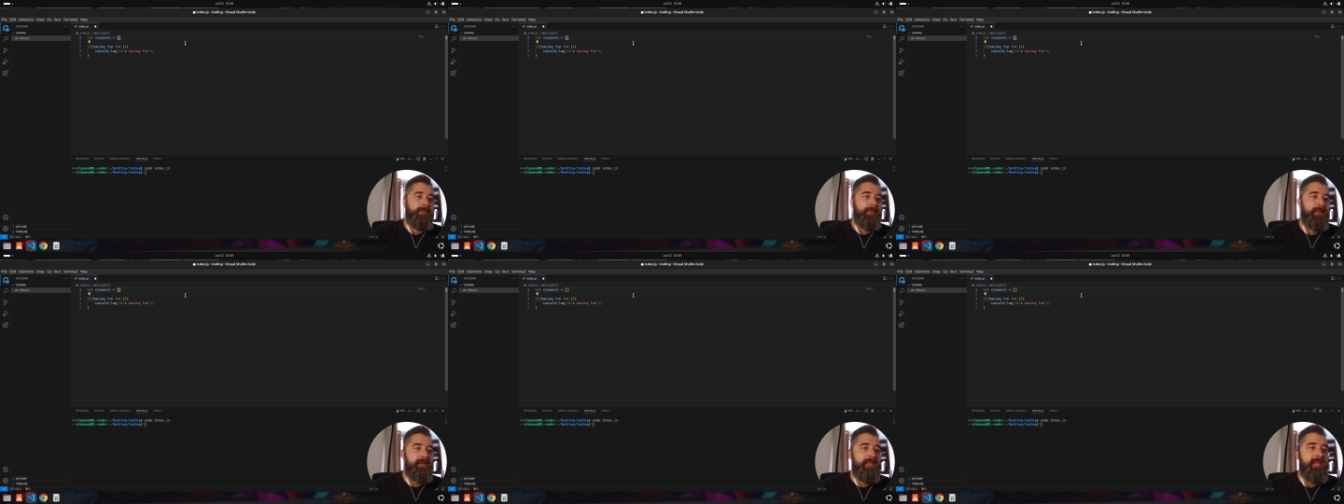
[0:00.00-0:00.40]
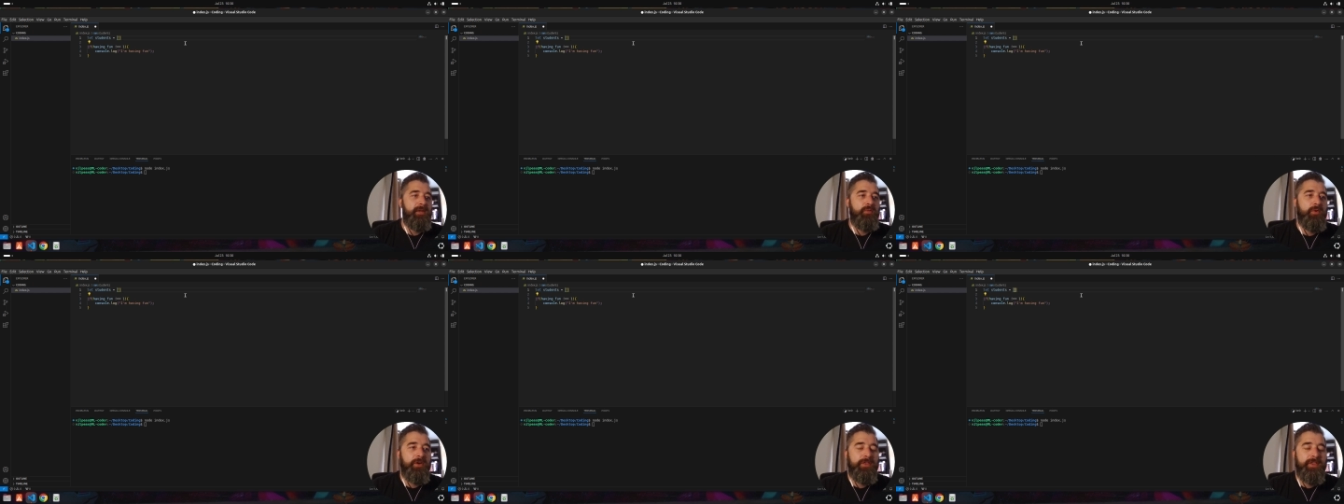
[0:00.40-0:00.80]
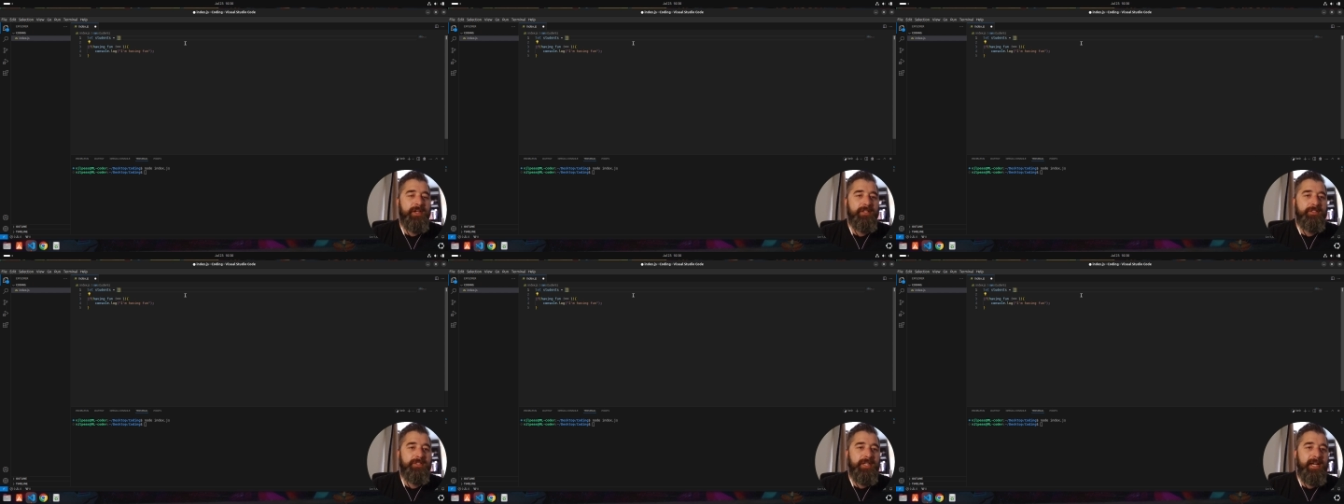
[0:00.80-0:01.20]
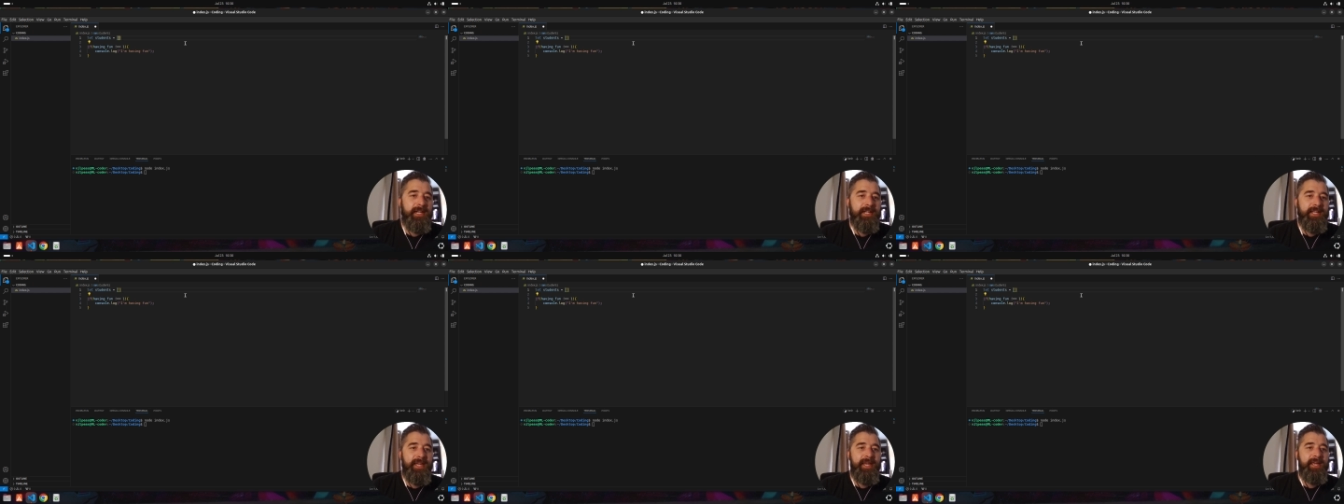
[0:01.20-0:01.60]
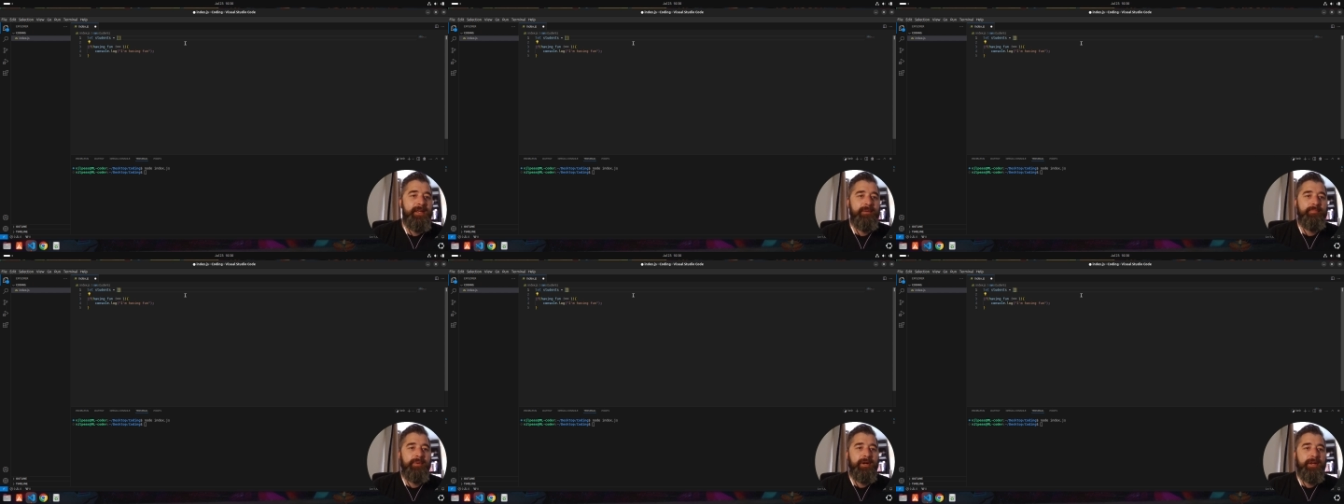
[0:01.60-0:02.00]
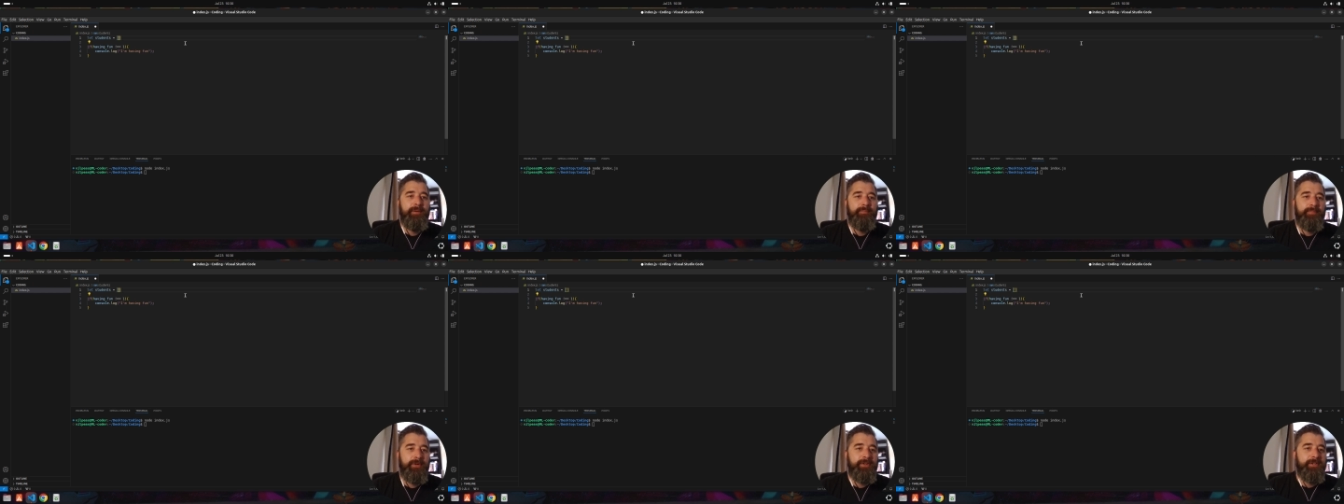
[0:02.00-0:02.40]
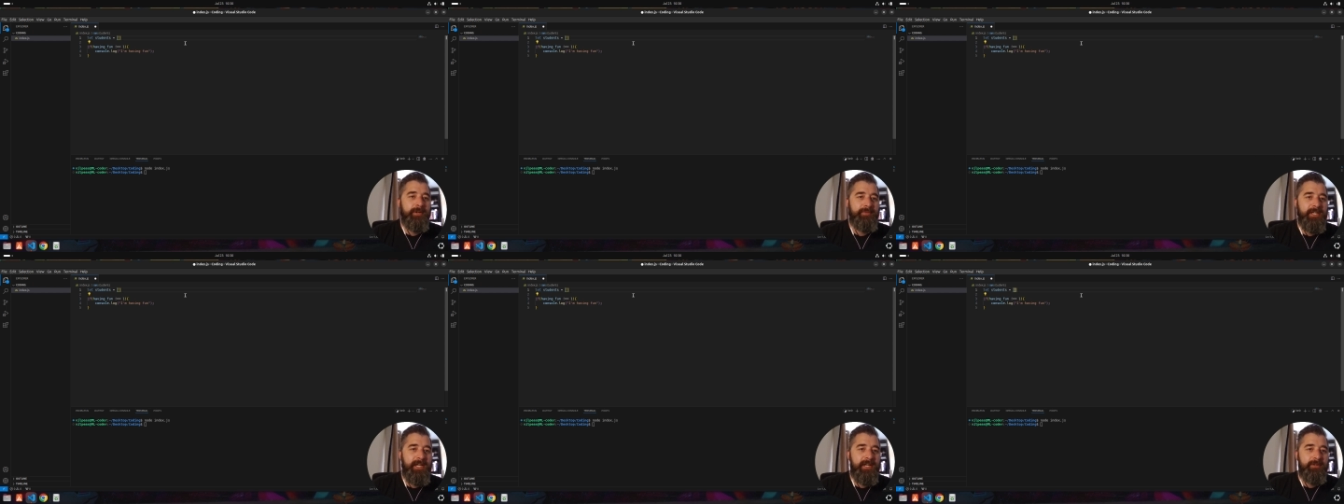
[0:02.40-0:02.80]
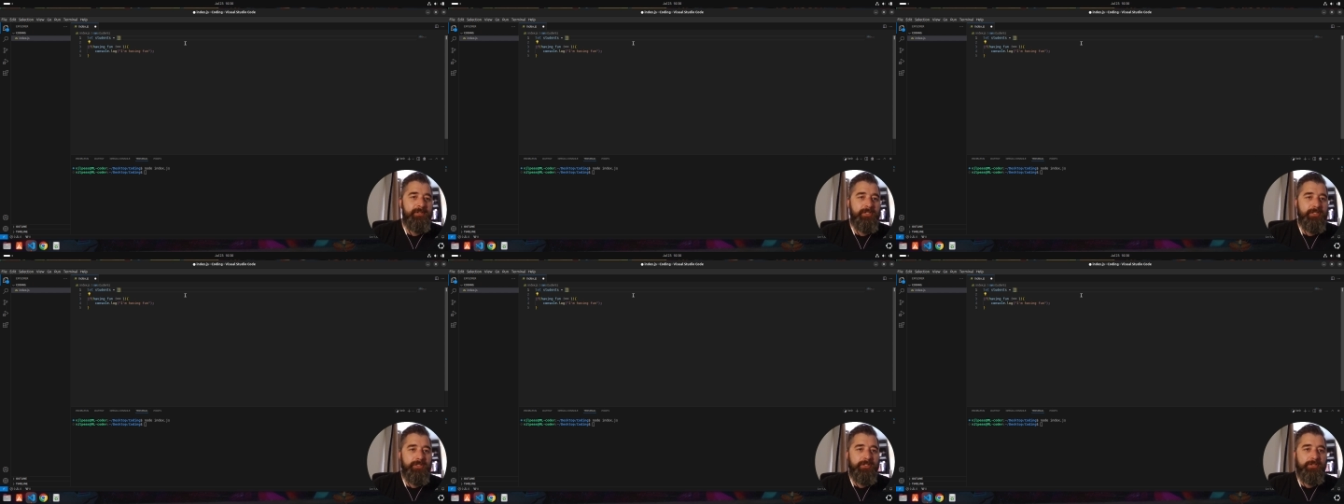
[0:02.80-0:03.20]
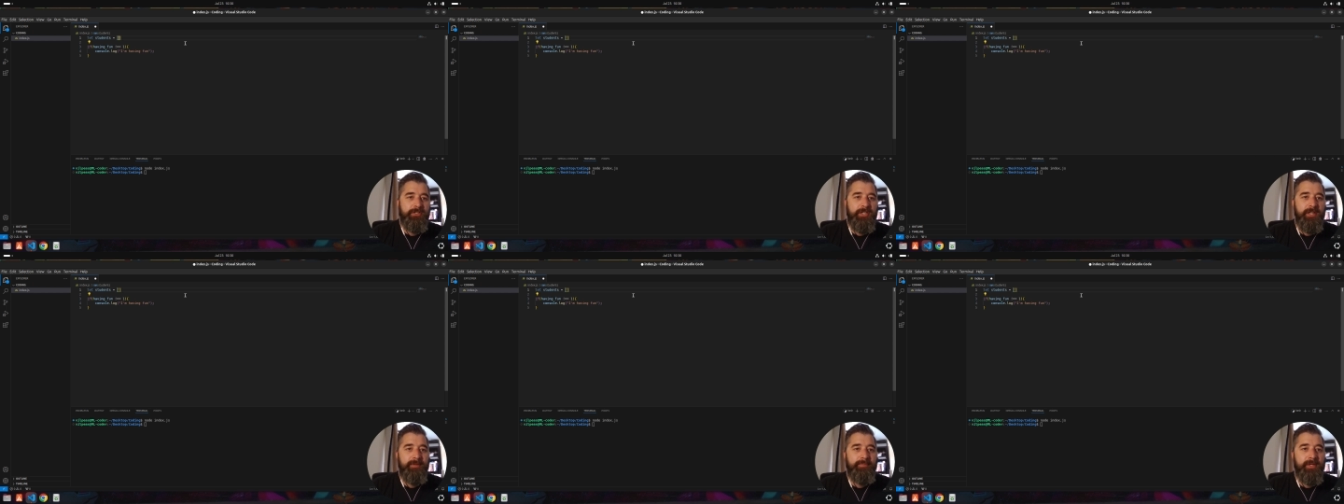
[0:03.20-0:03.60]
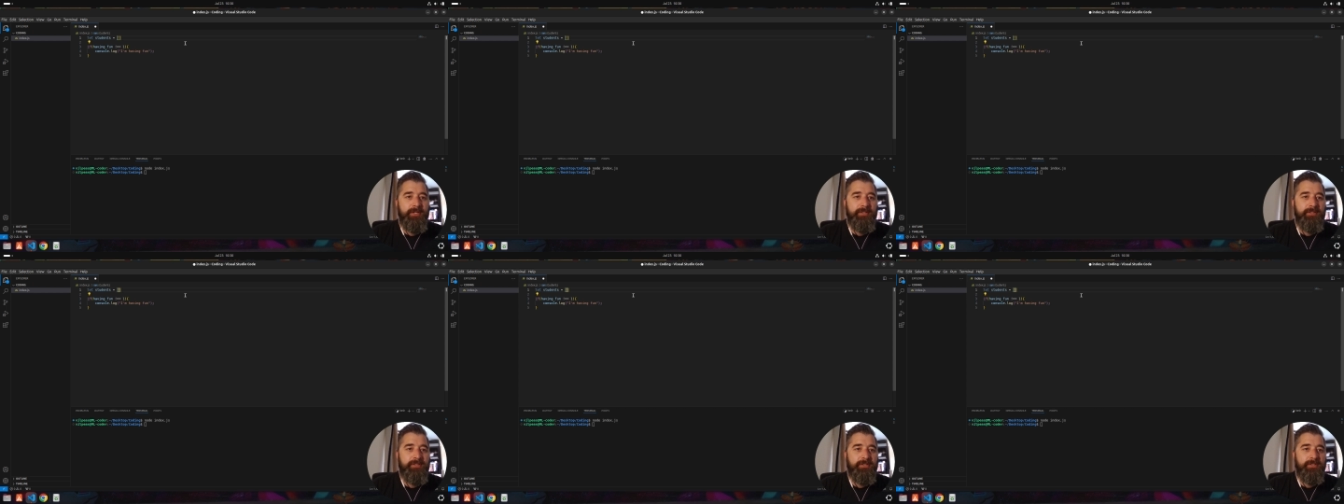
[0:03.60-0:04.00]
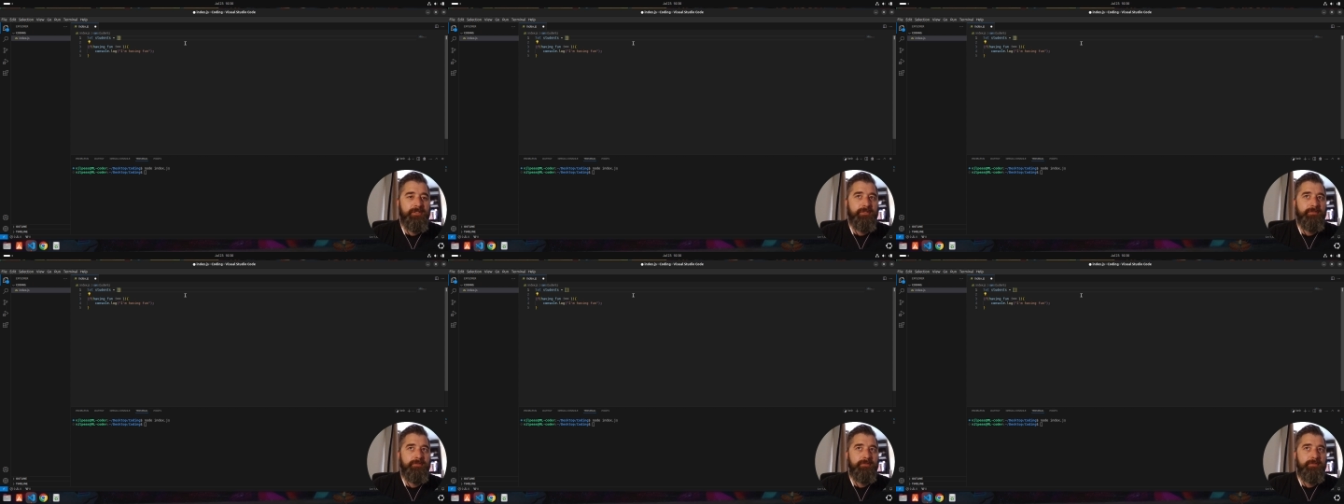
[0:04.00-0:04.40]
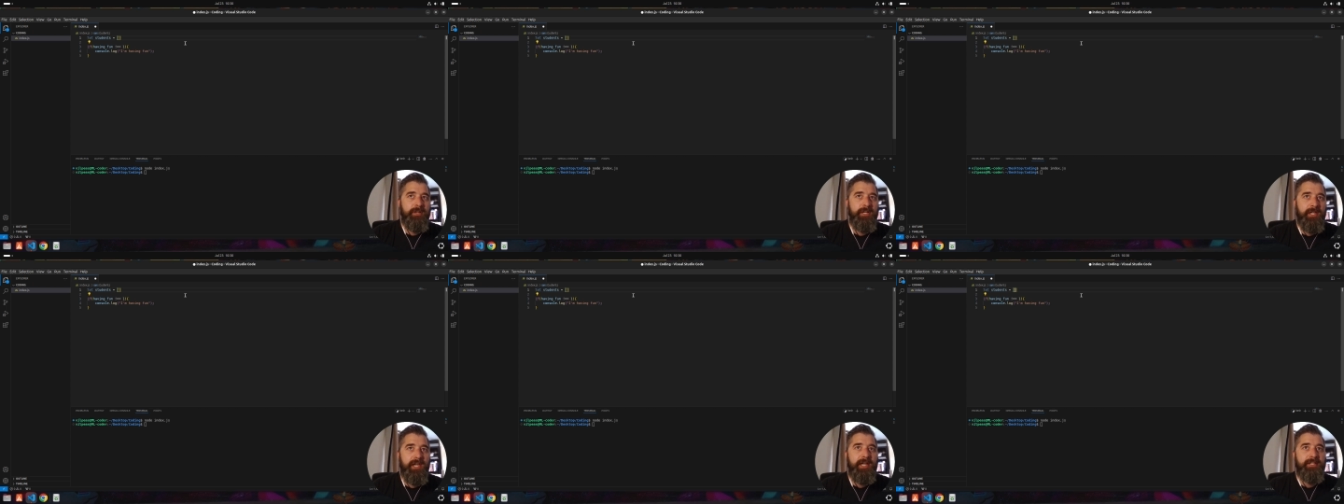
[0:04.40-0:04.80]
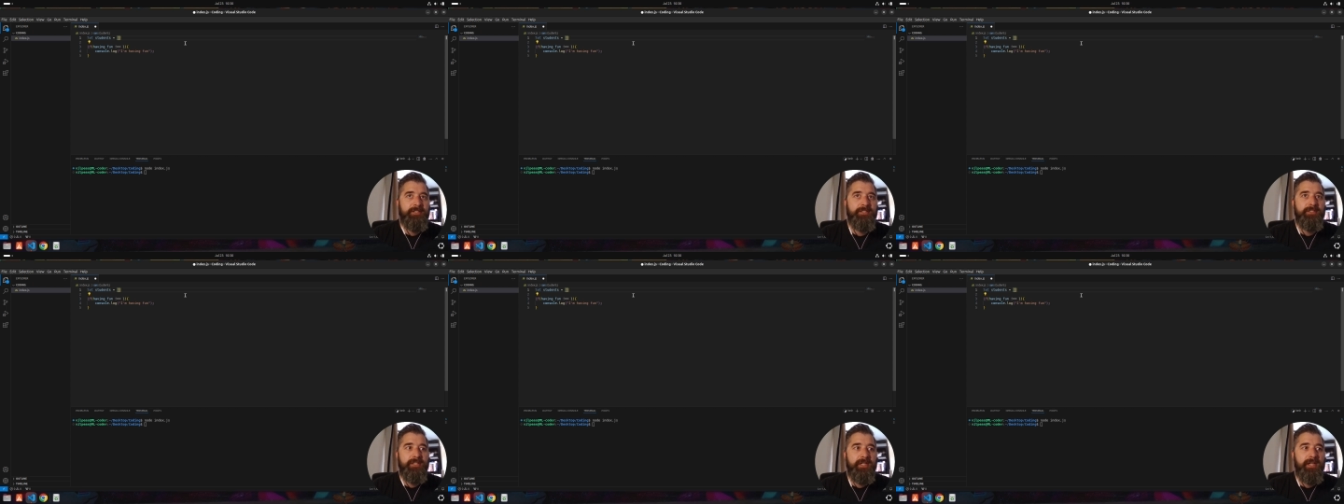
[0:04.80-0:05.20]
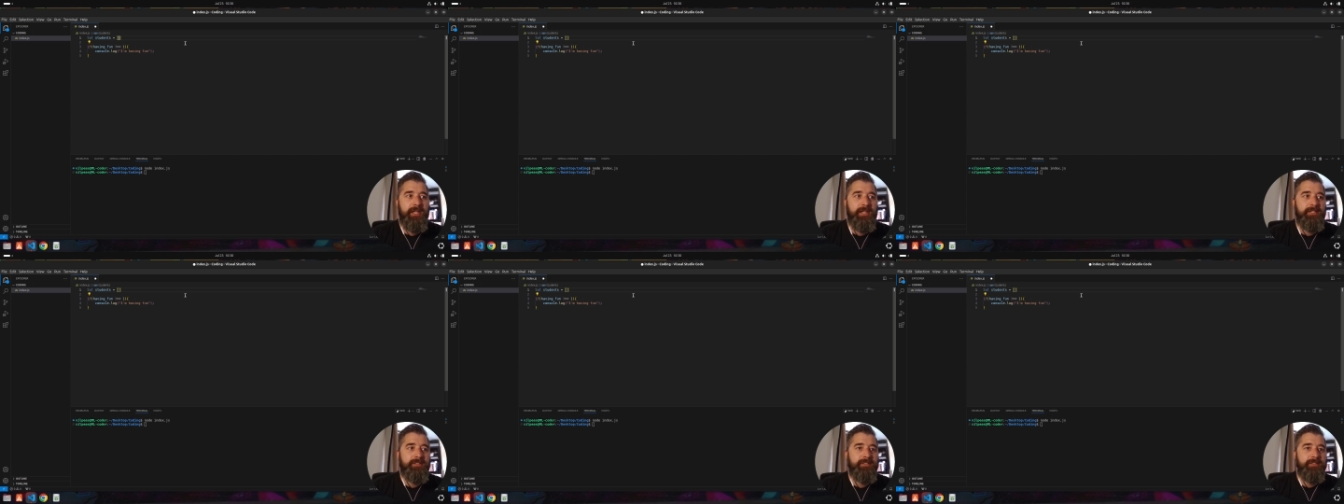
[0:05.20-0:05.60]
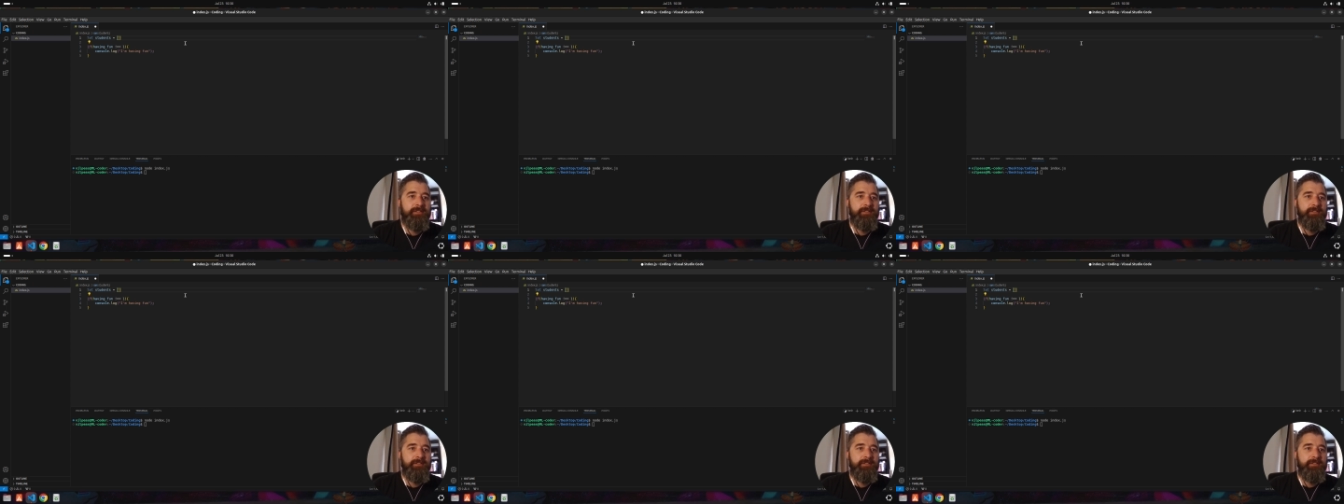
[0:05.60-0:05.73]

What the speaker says: a keyword that's allocated by programming languages usually, because a class is a class.